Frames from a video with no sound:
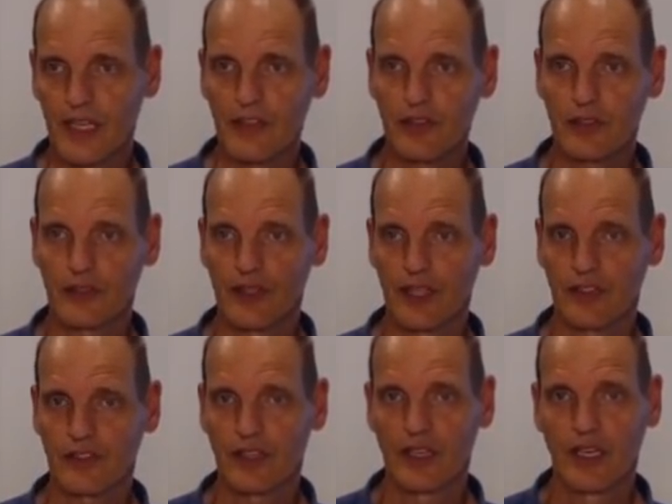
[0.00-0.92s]
So that
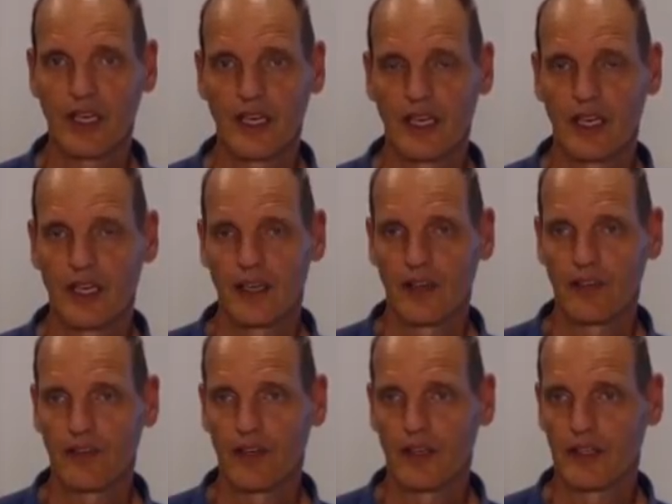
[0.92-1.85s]
is
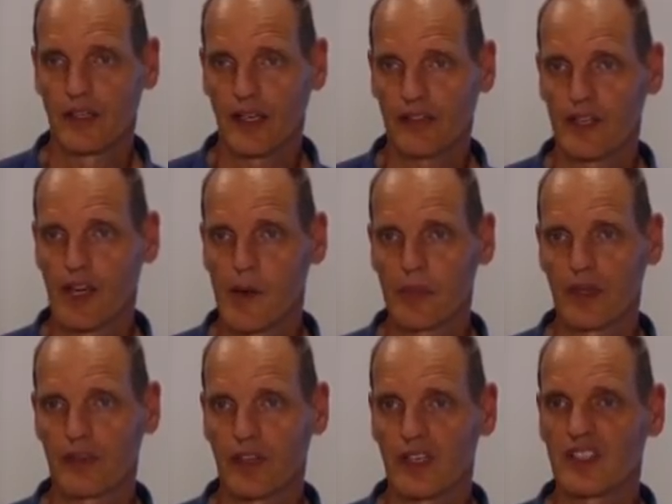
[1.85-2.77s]
an
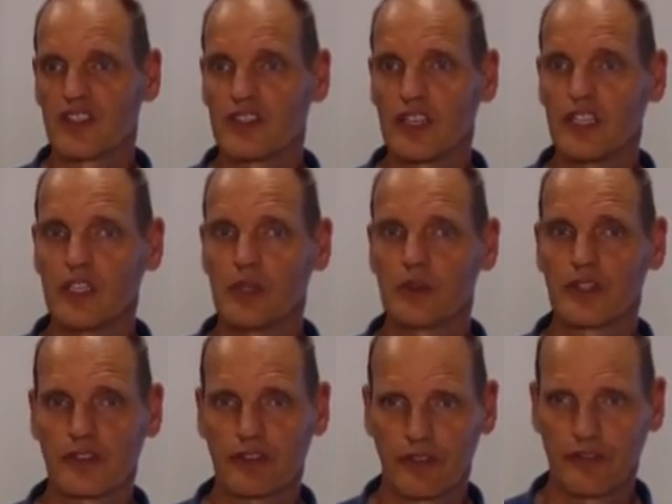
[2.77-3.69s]
example of a
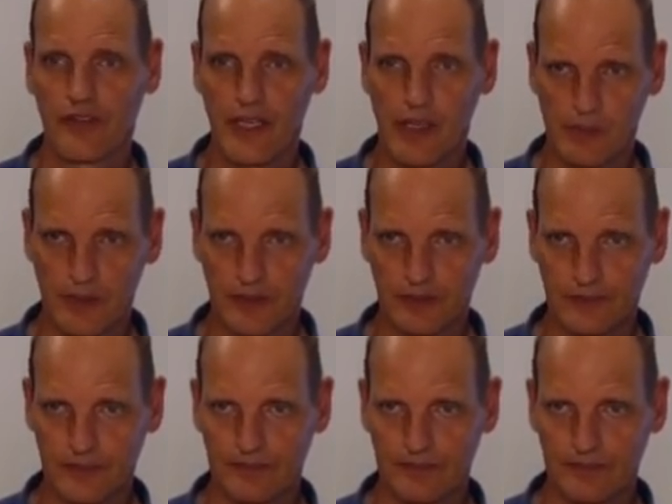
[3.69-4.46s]
continuous variable.